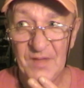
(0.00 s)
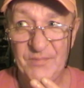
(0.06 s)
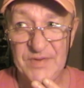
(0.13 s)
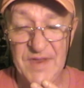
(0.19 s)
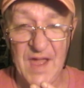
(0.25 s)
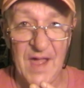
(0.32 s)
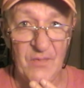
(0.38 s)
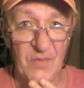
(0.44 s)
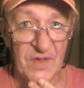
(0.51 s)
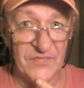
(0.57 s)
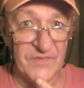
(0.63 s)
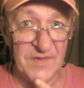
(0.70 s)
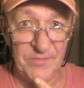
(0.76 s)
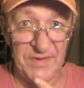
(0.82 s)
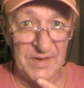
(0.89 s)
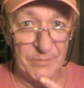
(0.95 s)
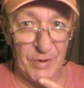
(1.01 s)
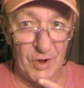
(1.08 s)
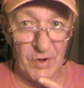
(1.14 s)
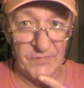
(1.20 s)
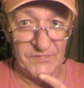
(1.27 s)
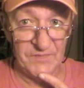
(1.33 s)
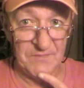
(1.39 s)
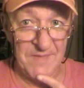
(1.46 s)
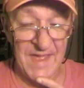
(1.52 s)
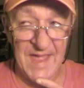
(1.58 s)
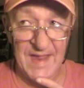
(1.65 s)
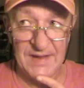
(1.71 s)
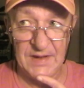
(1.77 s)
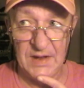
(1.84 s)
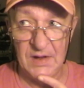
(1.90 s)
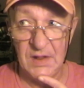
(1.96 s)
But yeah, I wasn't a big person
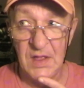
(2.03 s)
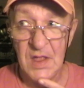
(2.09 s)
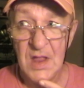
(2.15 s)
magnet,